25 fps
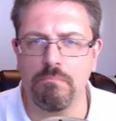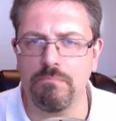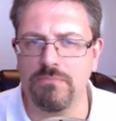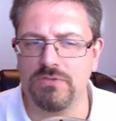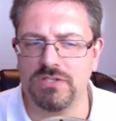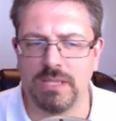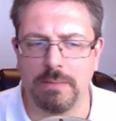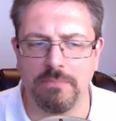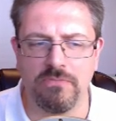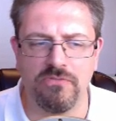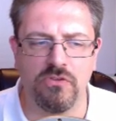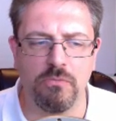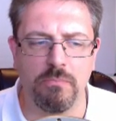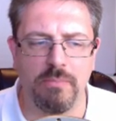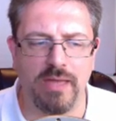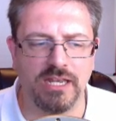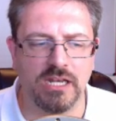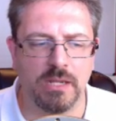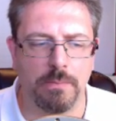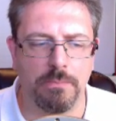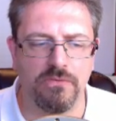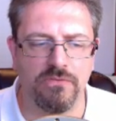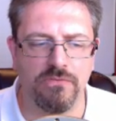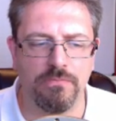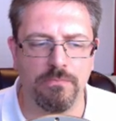Some of you might
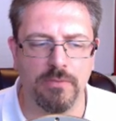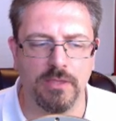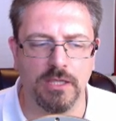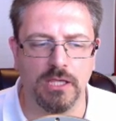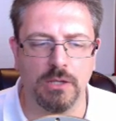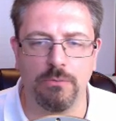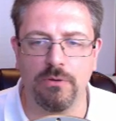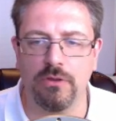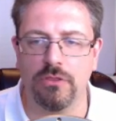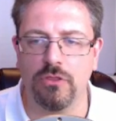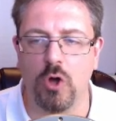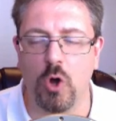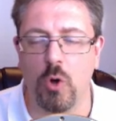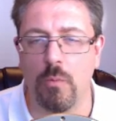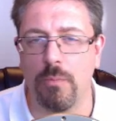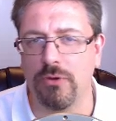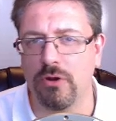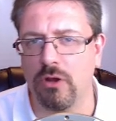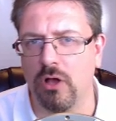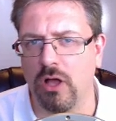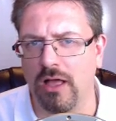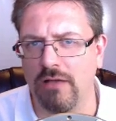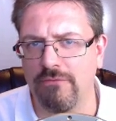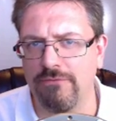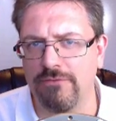not be familiar with
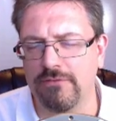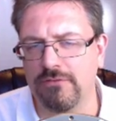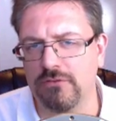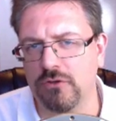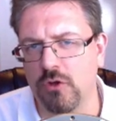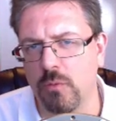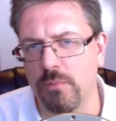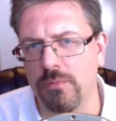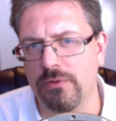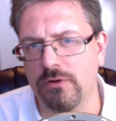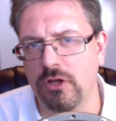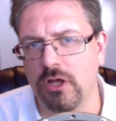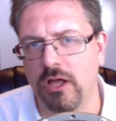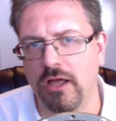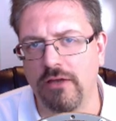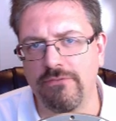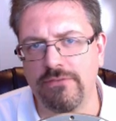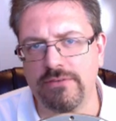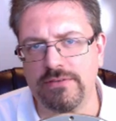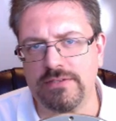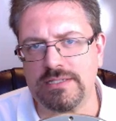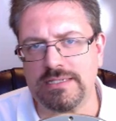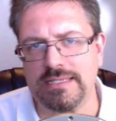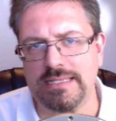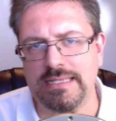OpenOffice.
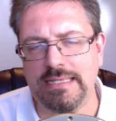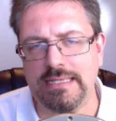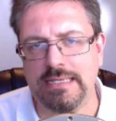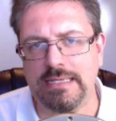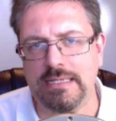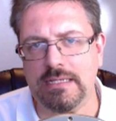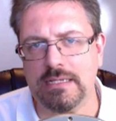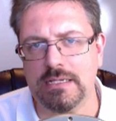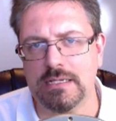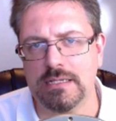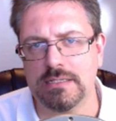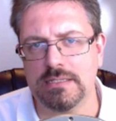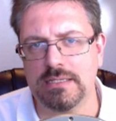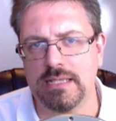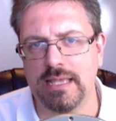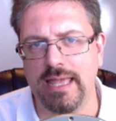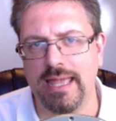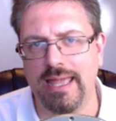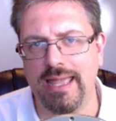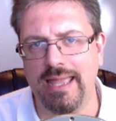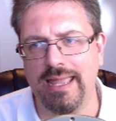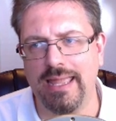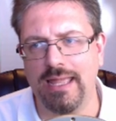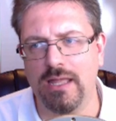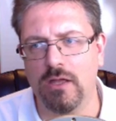OpenOffice is
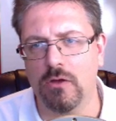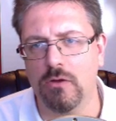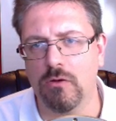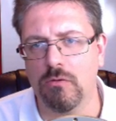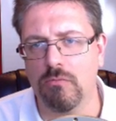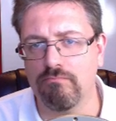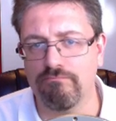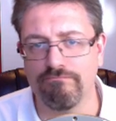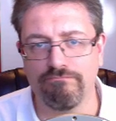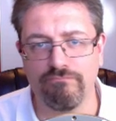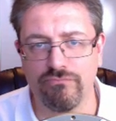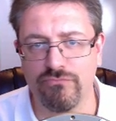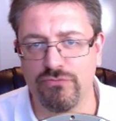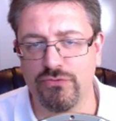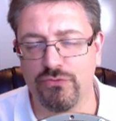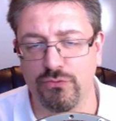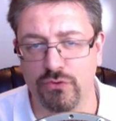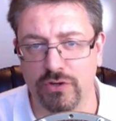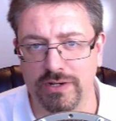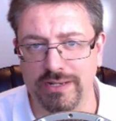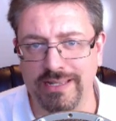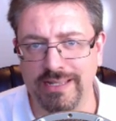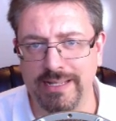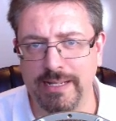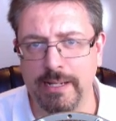a
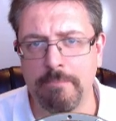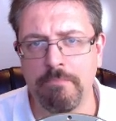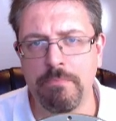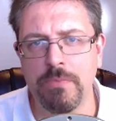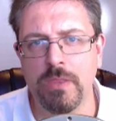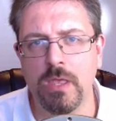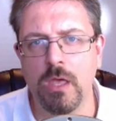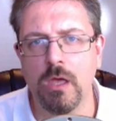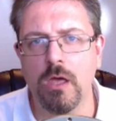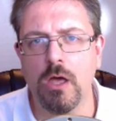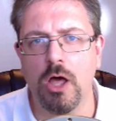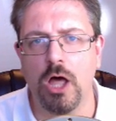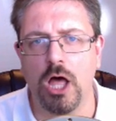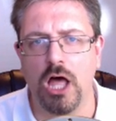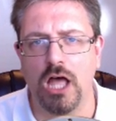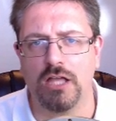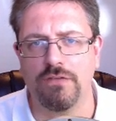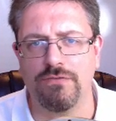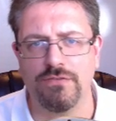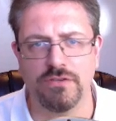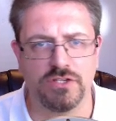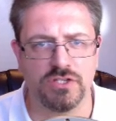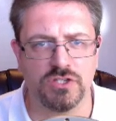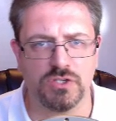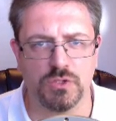free
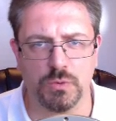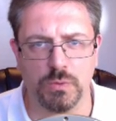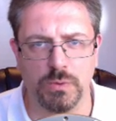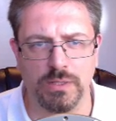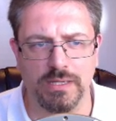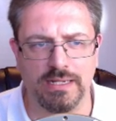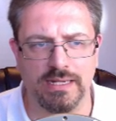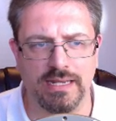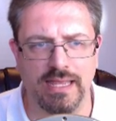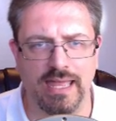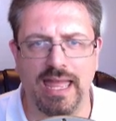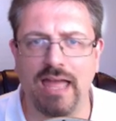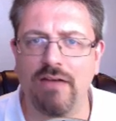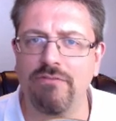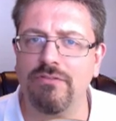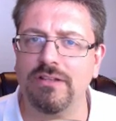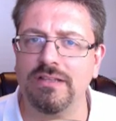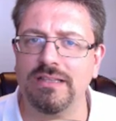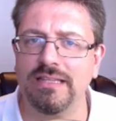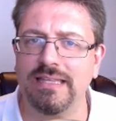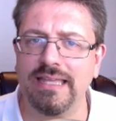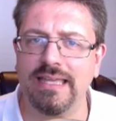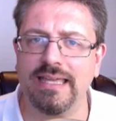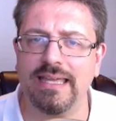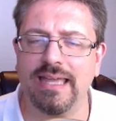office suite, and I have a
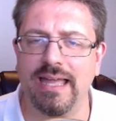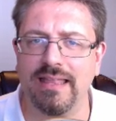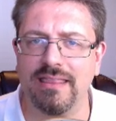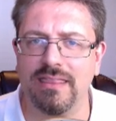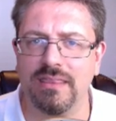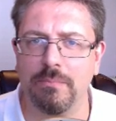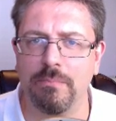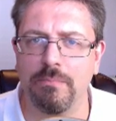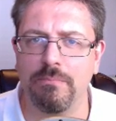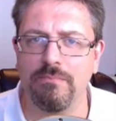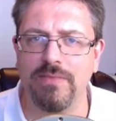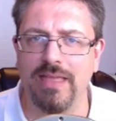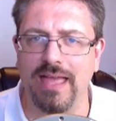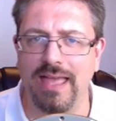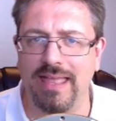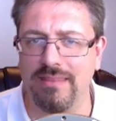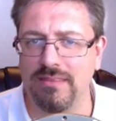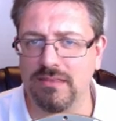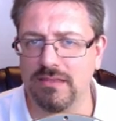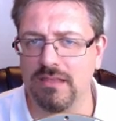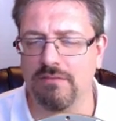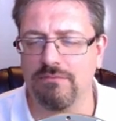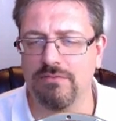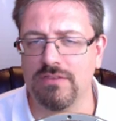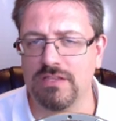link at the
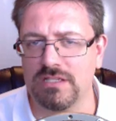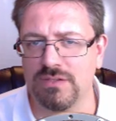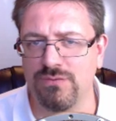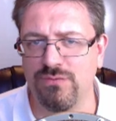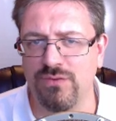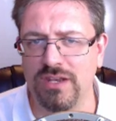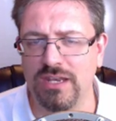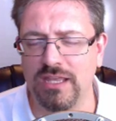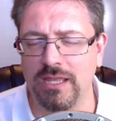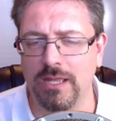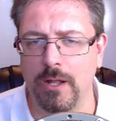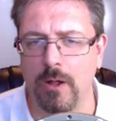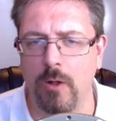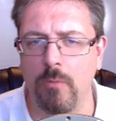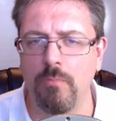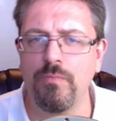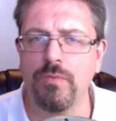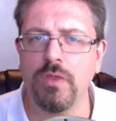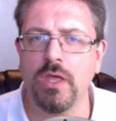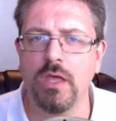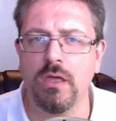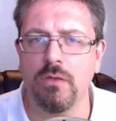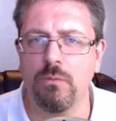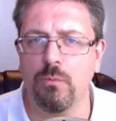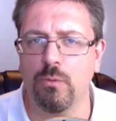end of this video
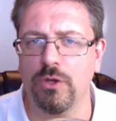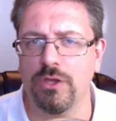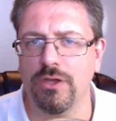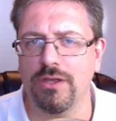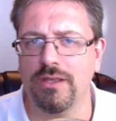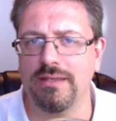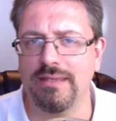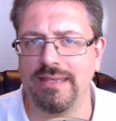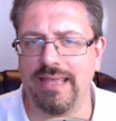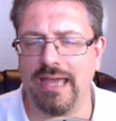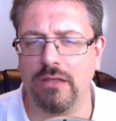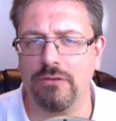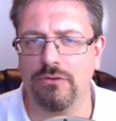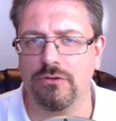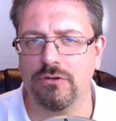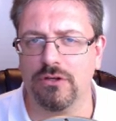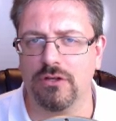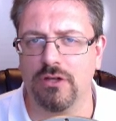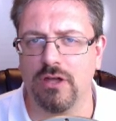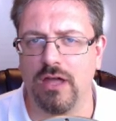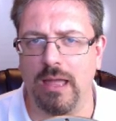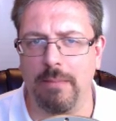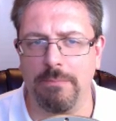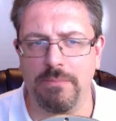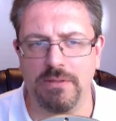where you can download a
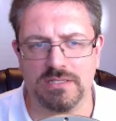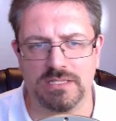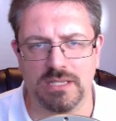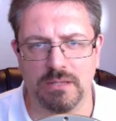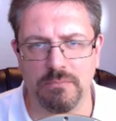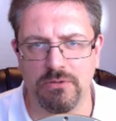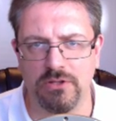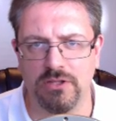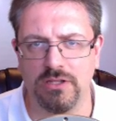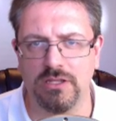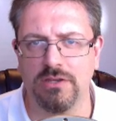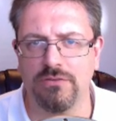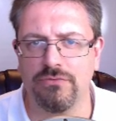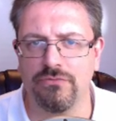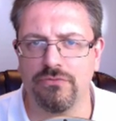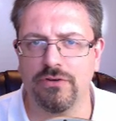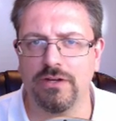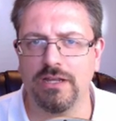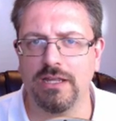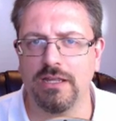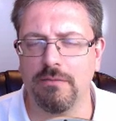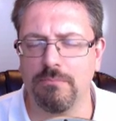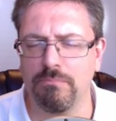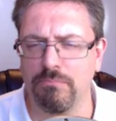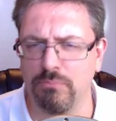copy. It's completely
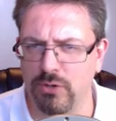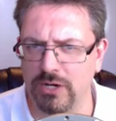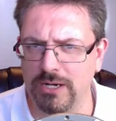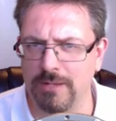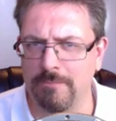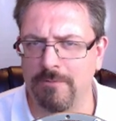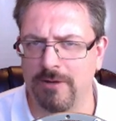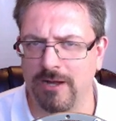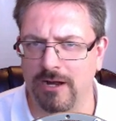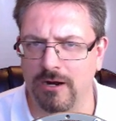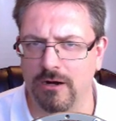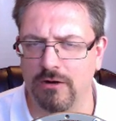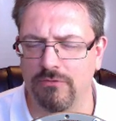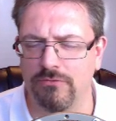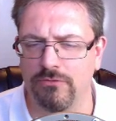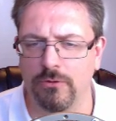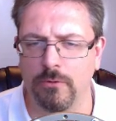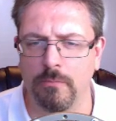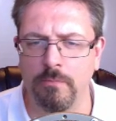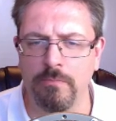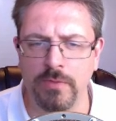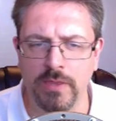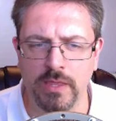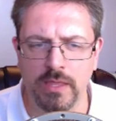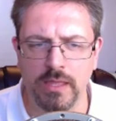free, pretty
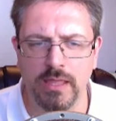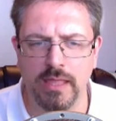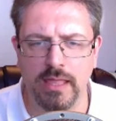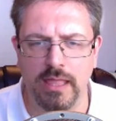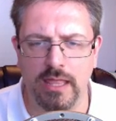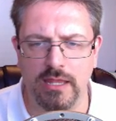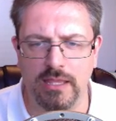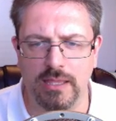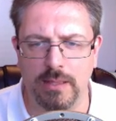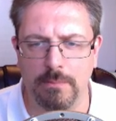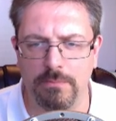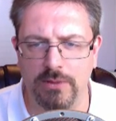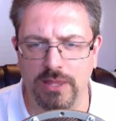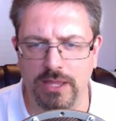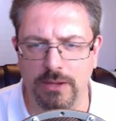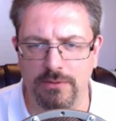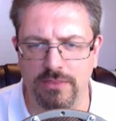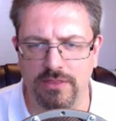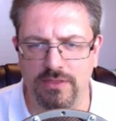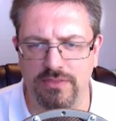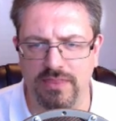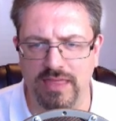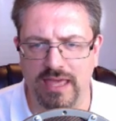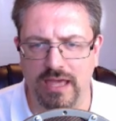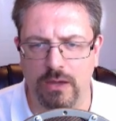powerful, and you can play with
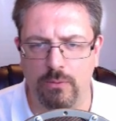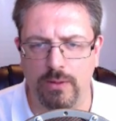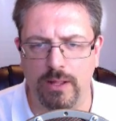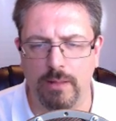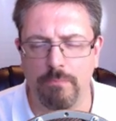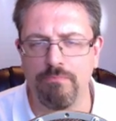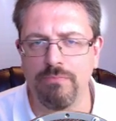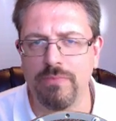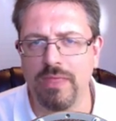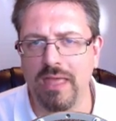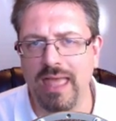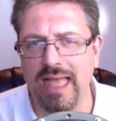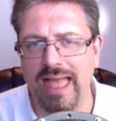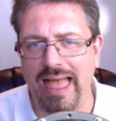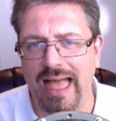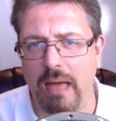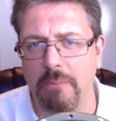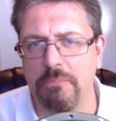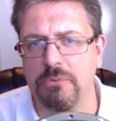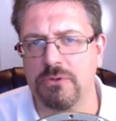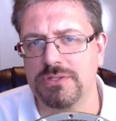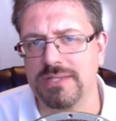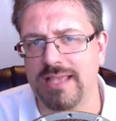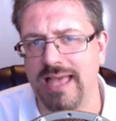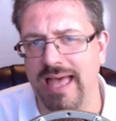it that way.
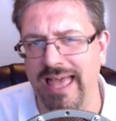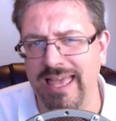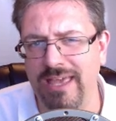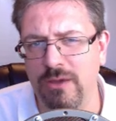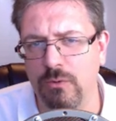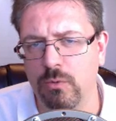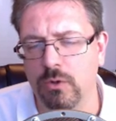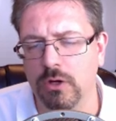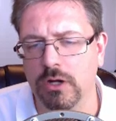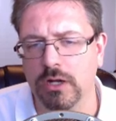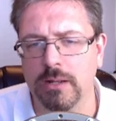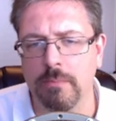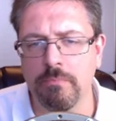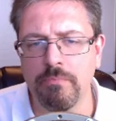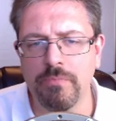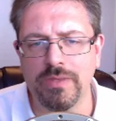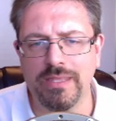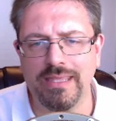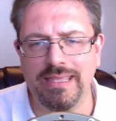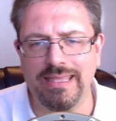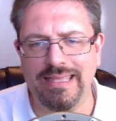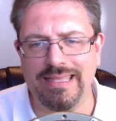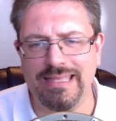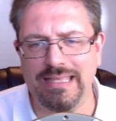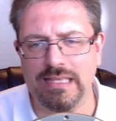Apple's iWork
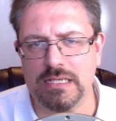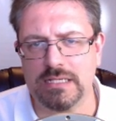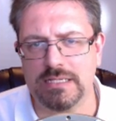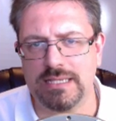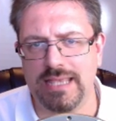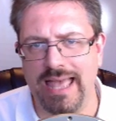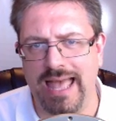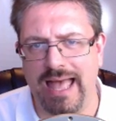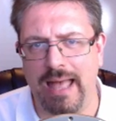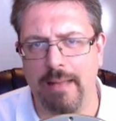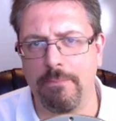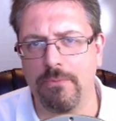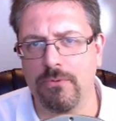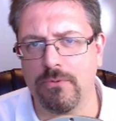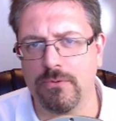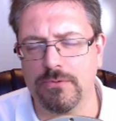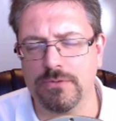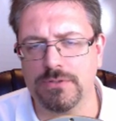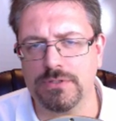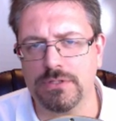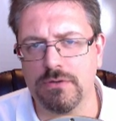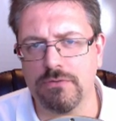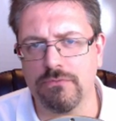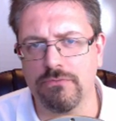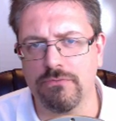is
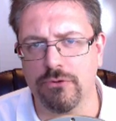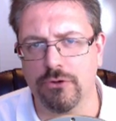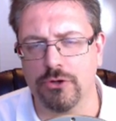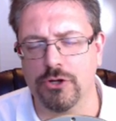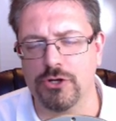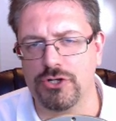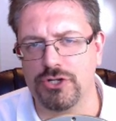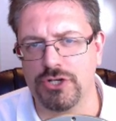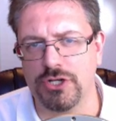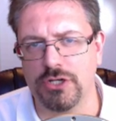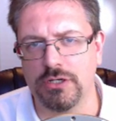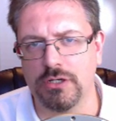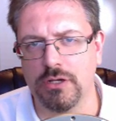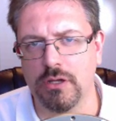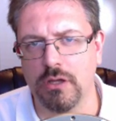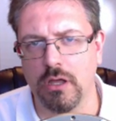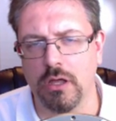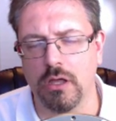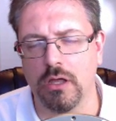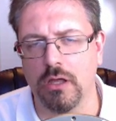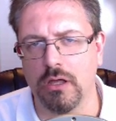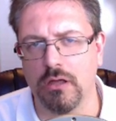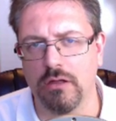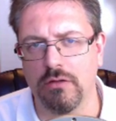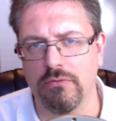Apple's version
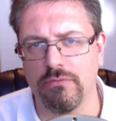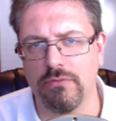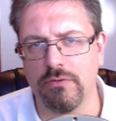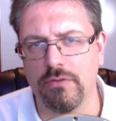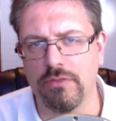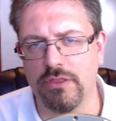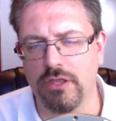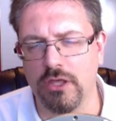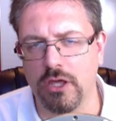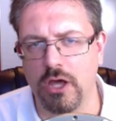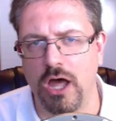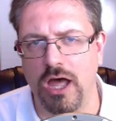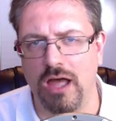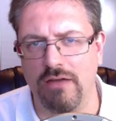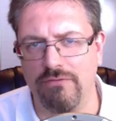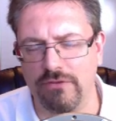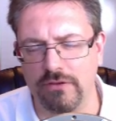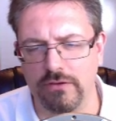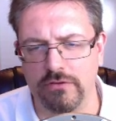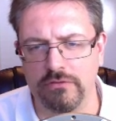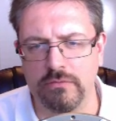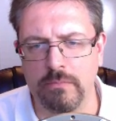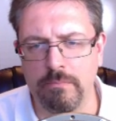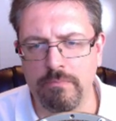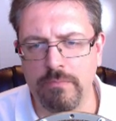of the
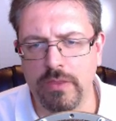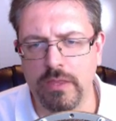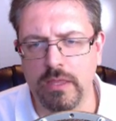Office.